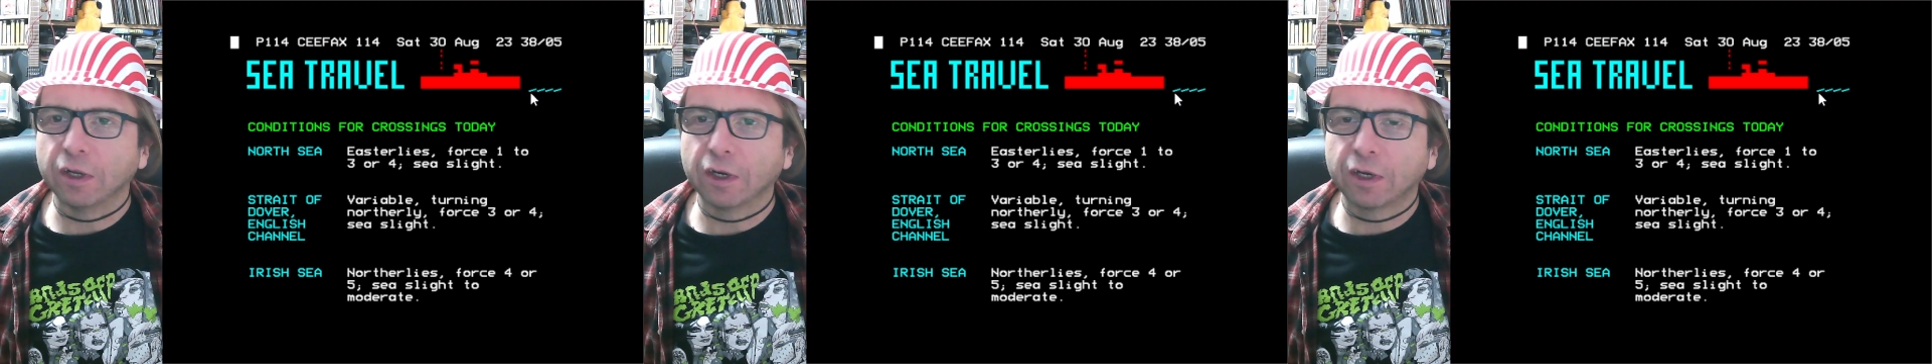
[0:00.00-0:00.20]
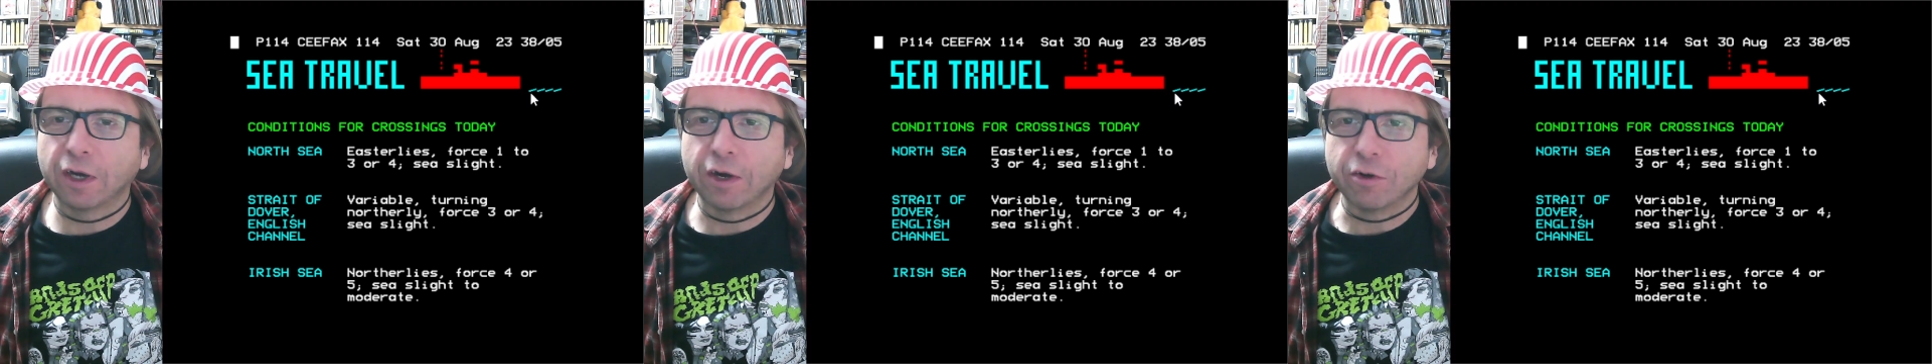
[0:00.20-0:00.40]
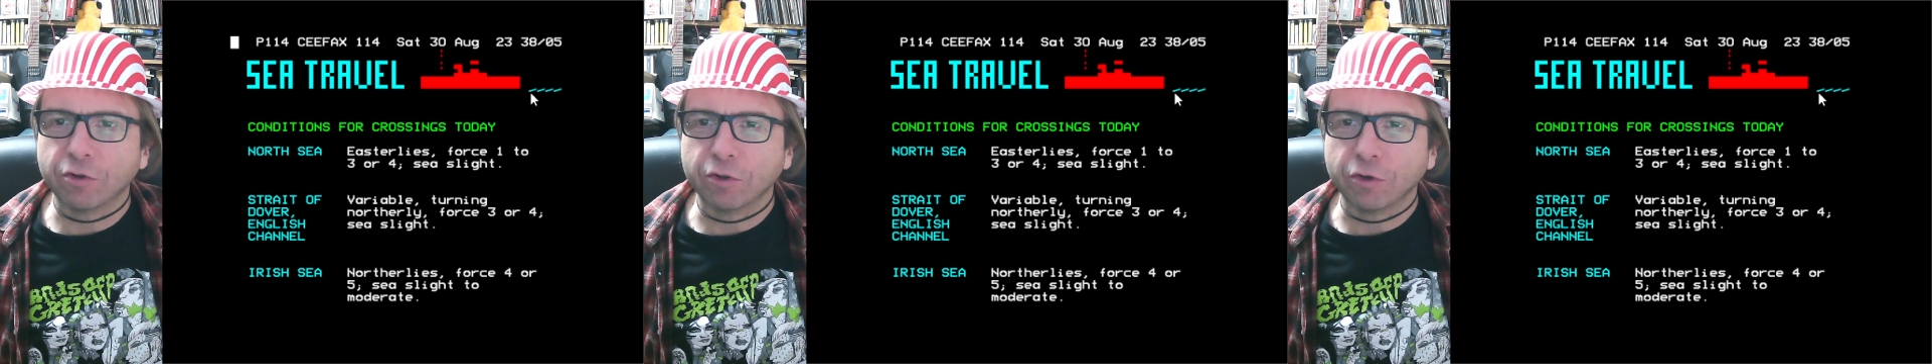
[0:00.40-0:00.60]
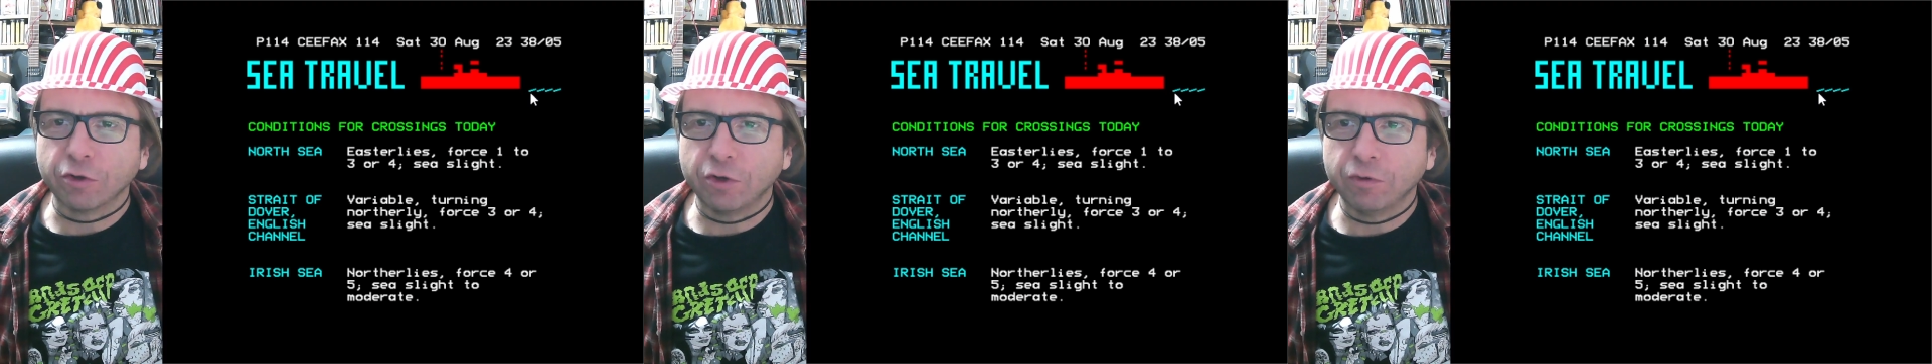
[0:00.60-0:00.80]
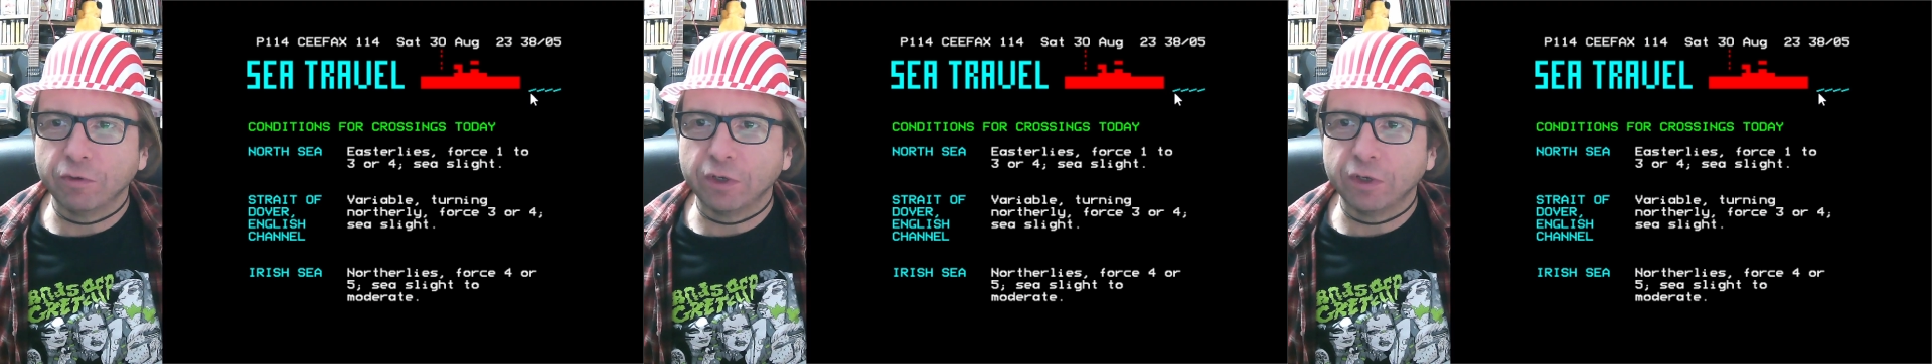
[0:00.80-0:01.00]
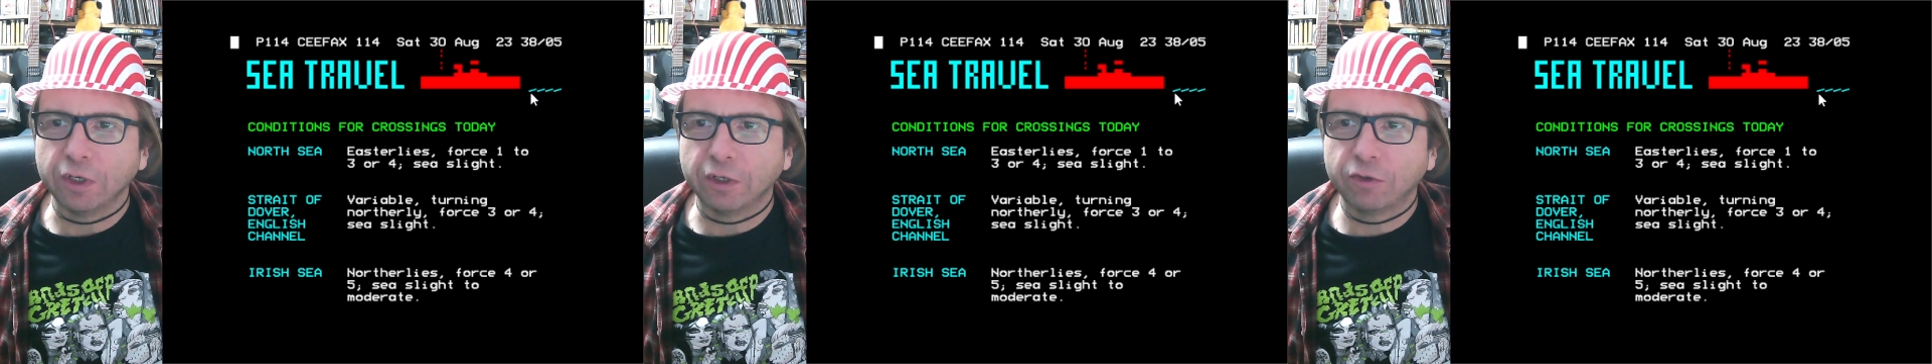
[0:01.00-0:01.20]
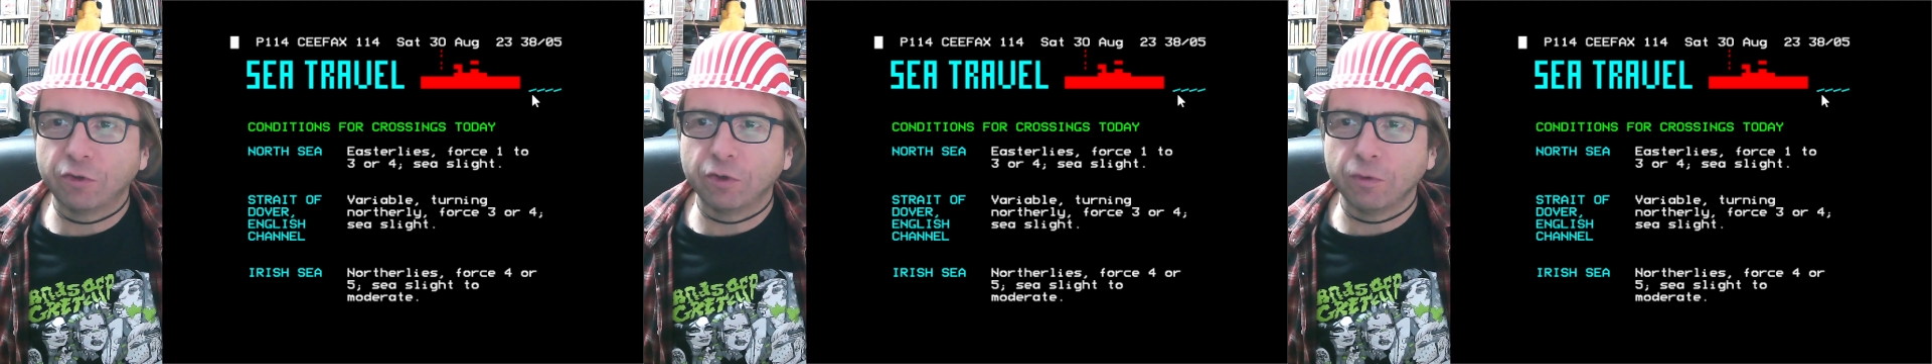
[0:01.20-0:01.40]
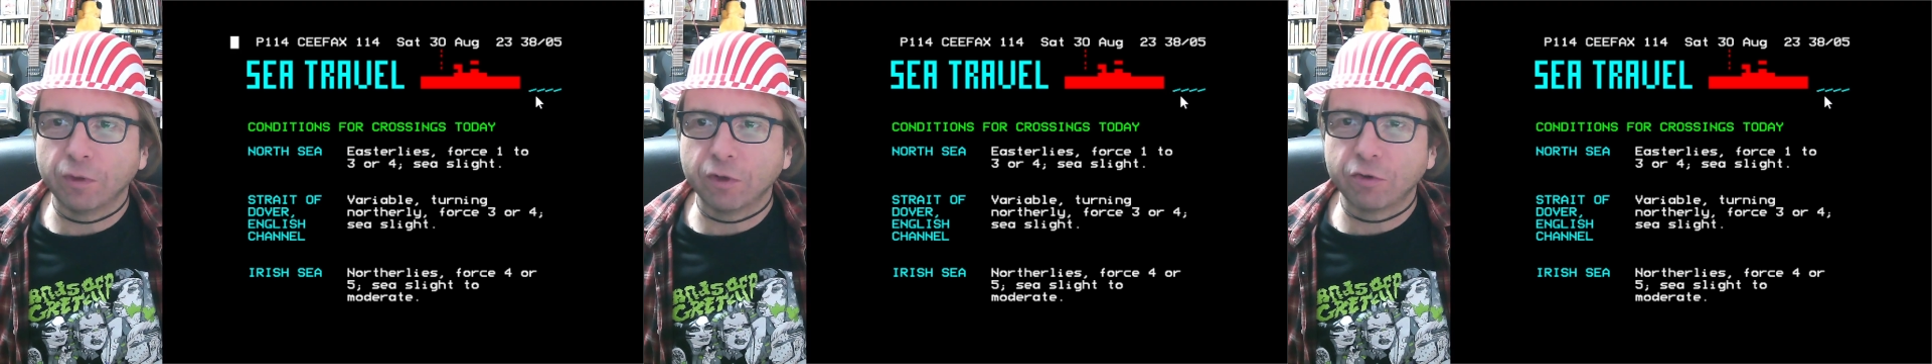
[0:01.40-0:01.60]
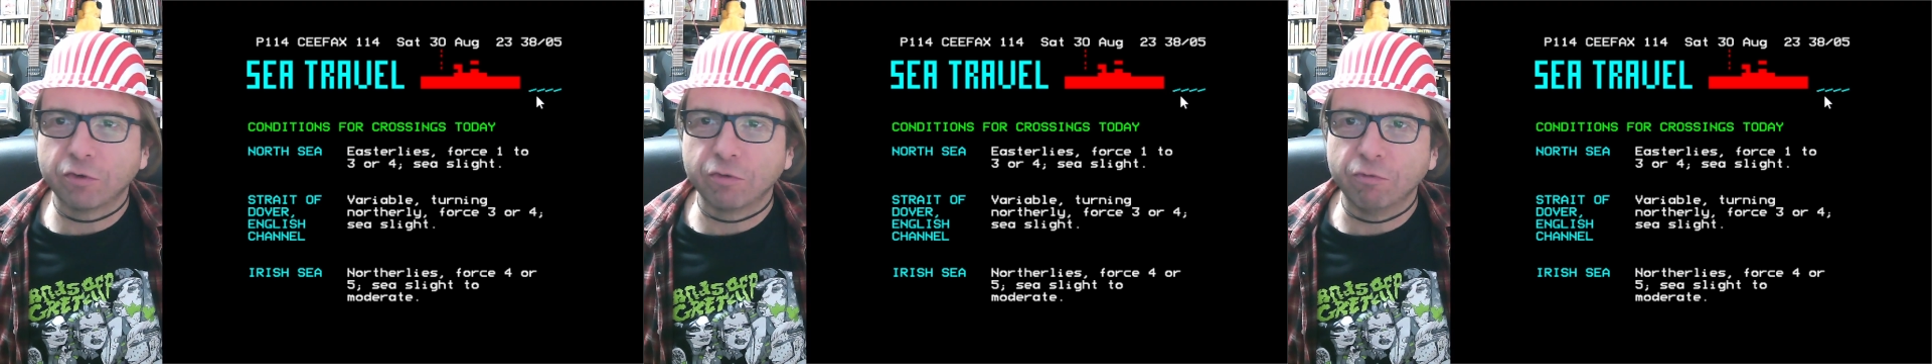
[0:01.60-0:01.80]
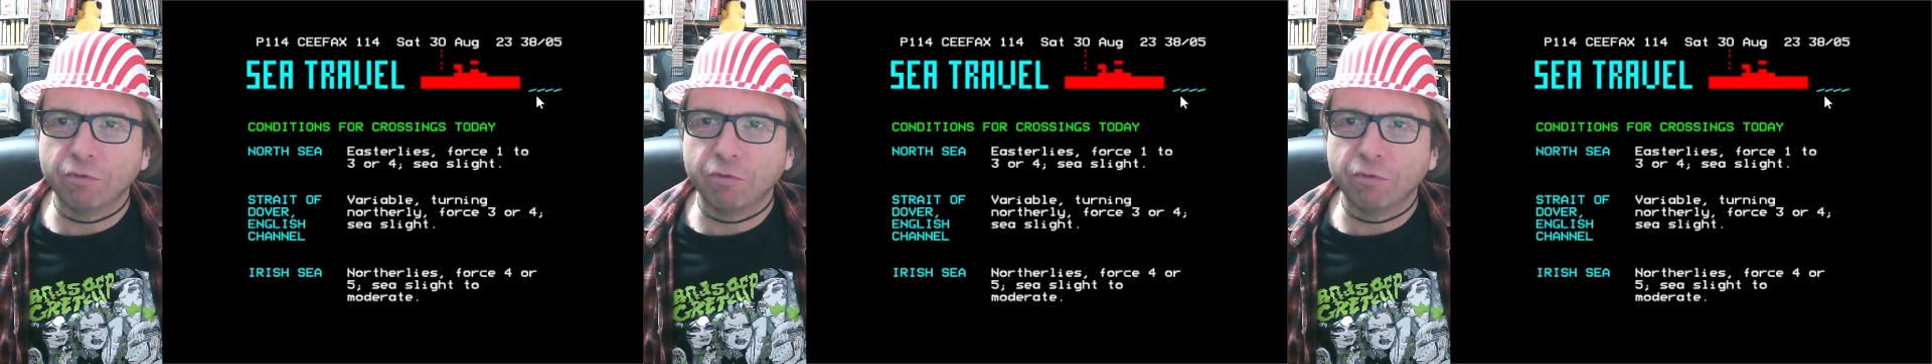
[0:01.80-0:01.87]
character that's unique to this